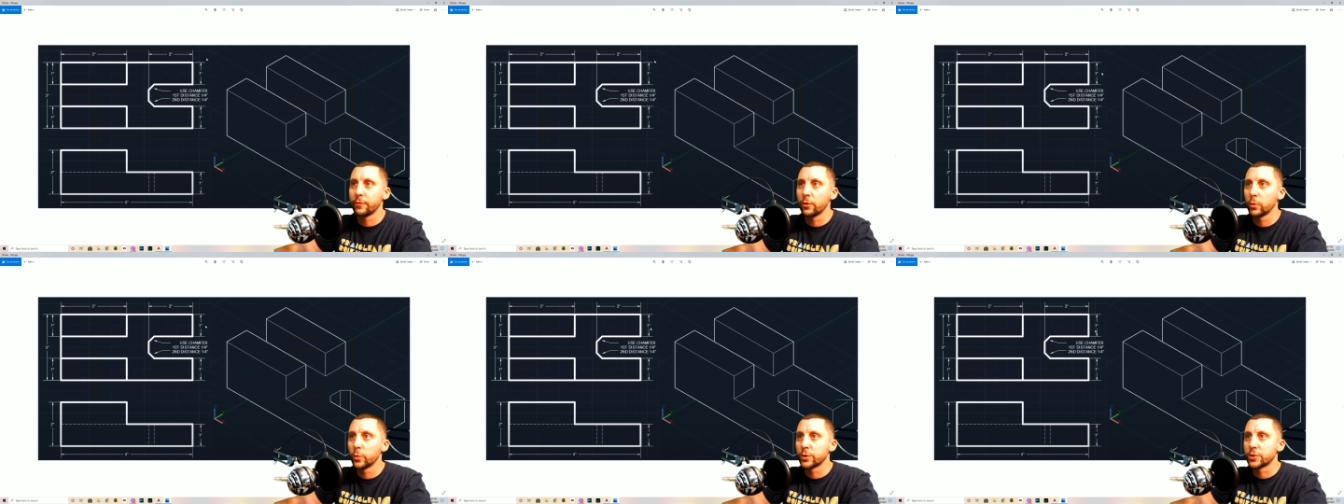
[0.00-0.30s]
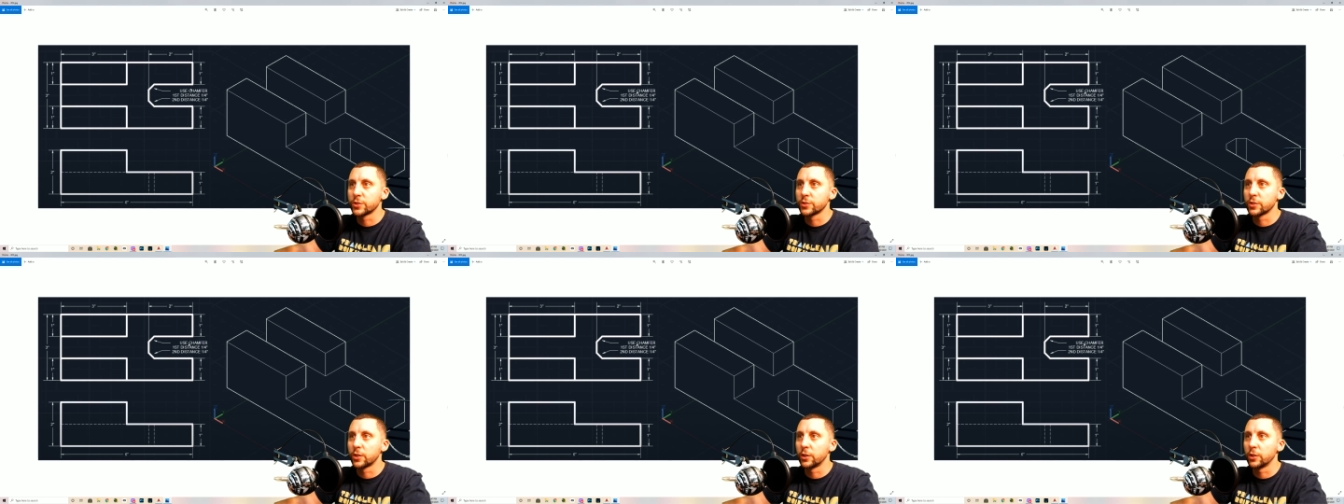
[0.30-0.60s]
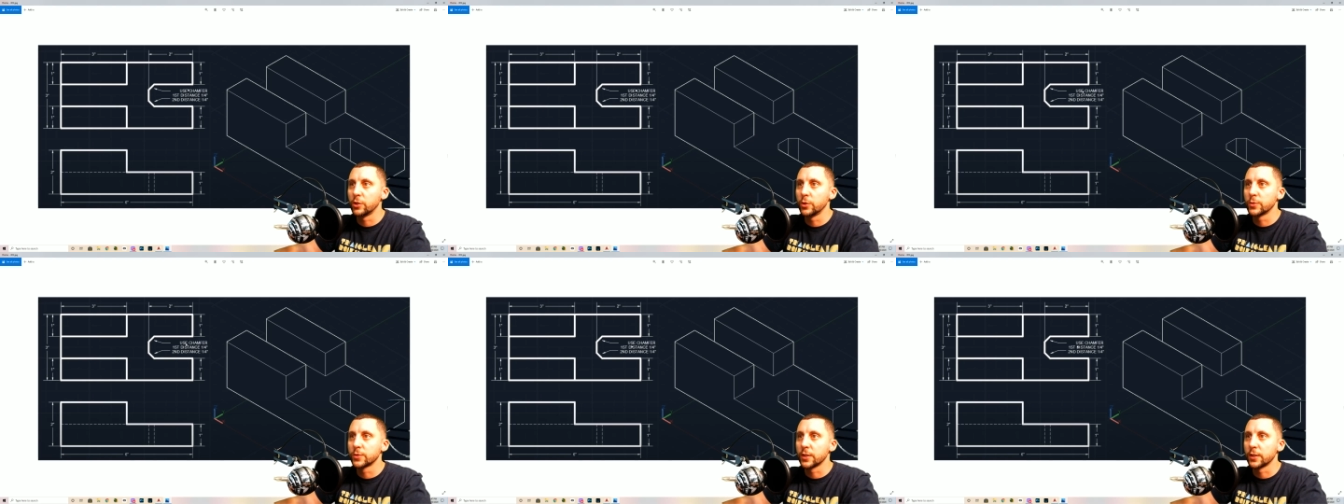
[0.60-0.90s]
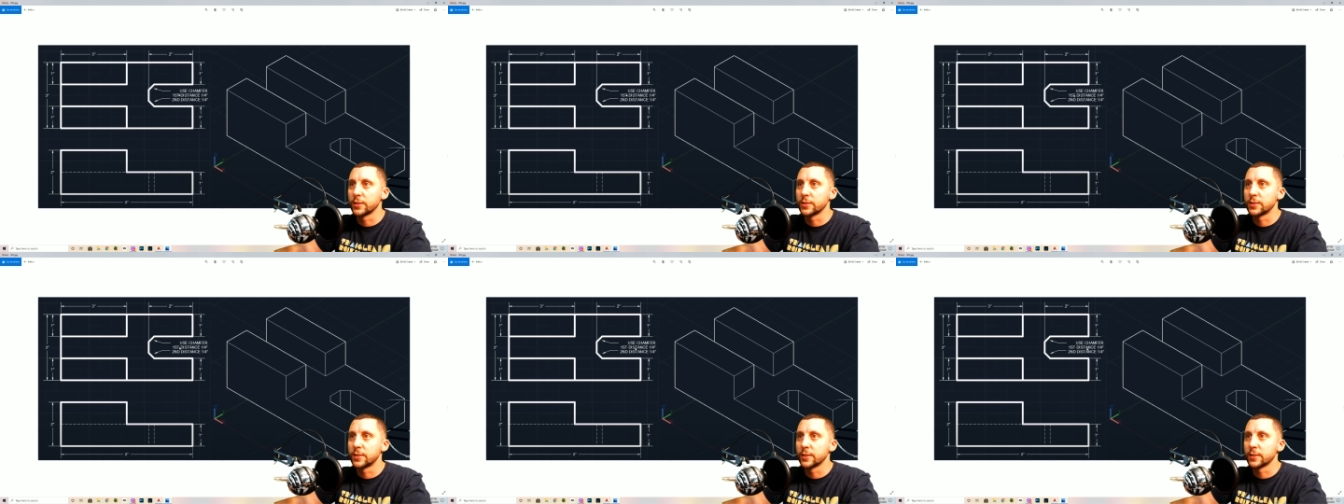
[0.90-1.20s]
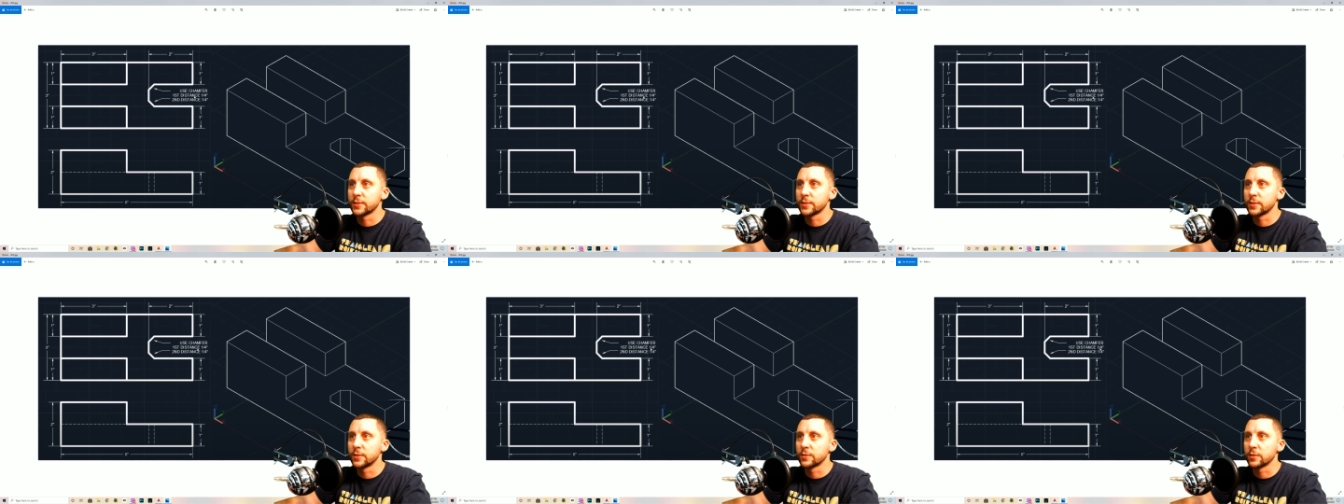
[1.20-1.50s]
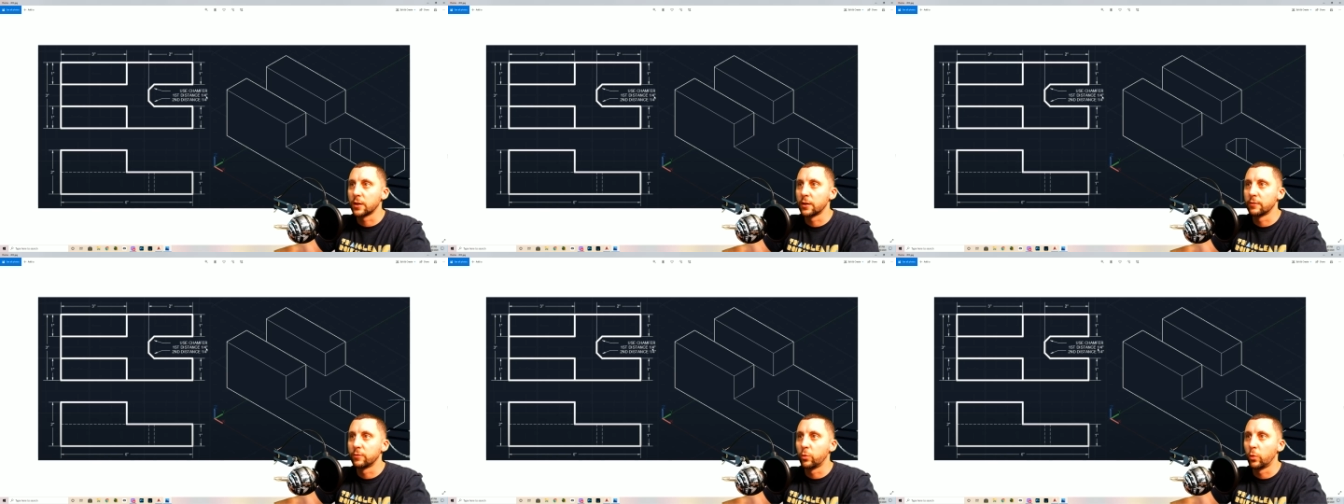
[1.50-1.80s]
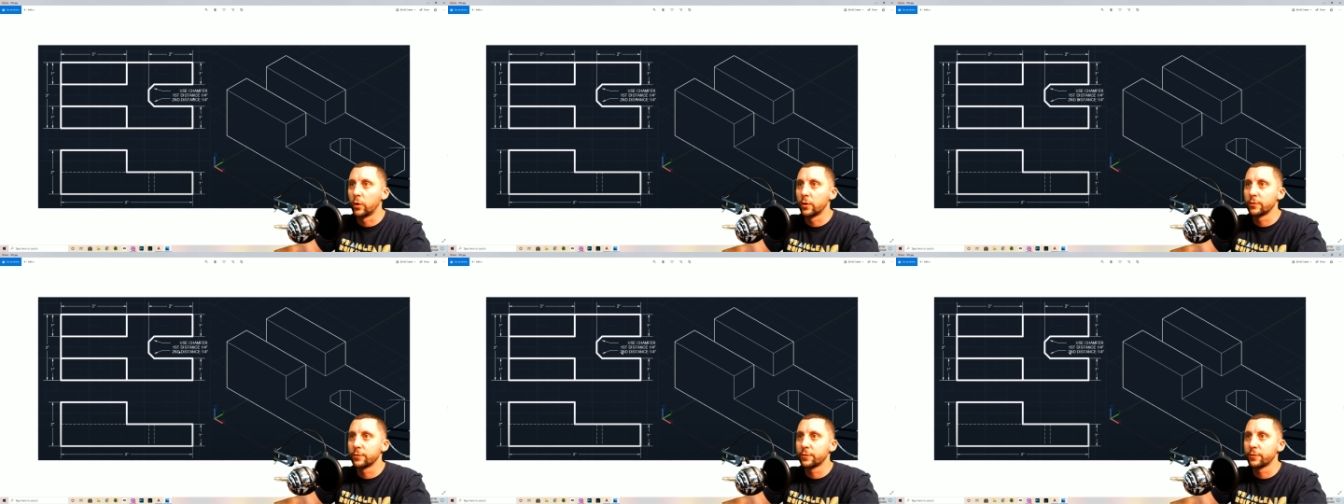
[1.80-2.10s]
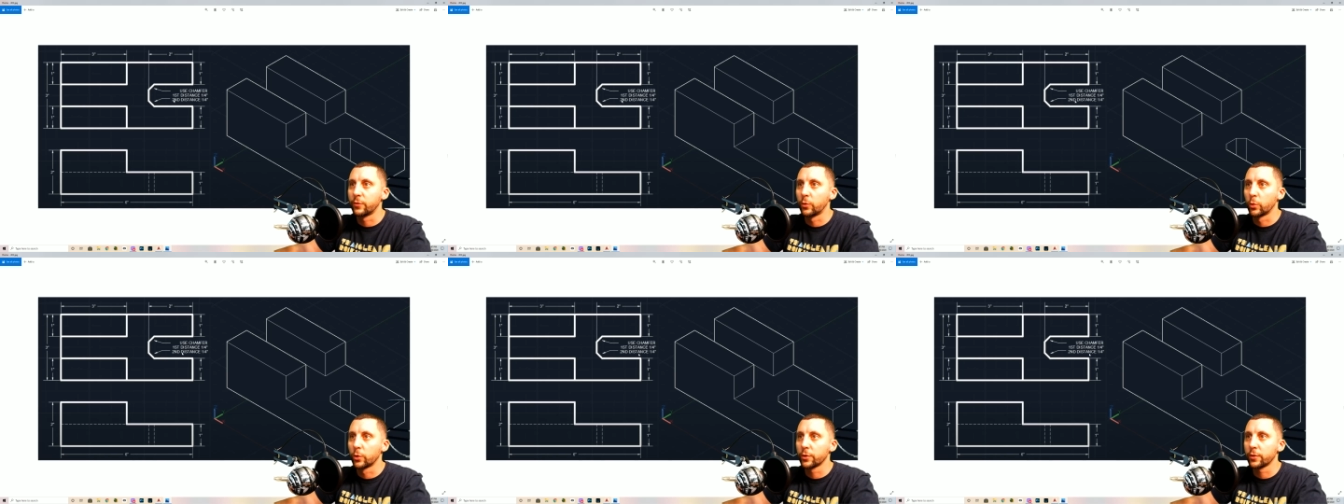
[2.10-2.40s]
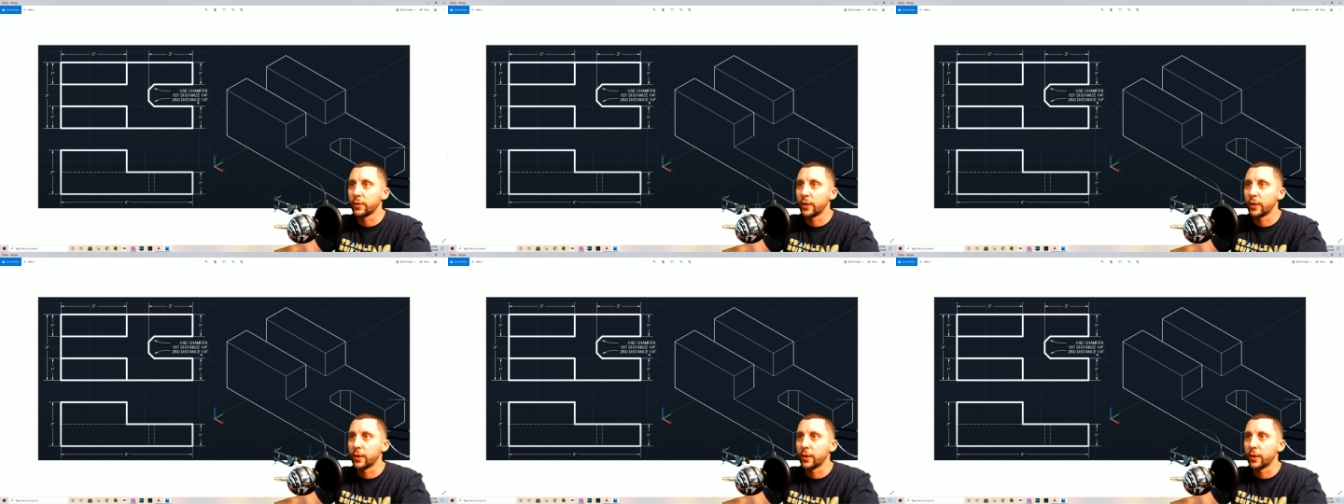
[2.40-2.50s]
which is gonna use a distance of one fourth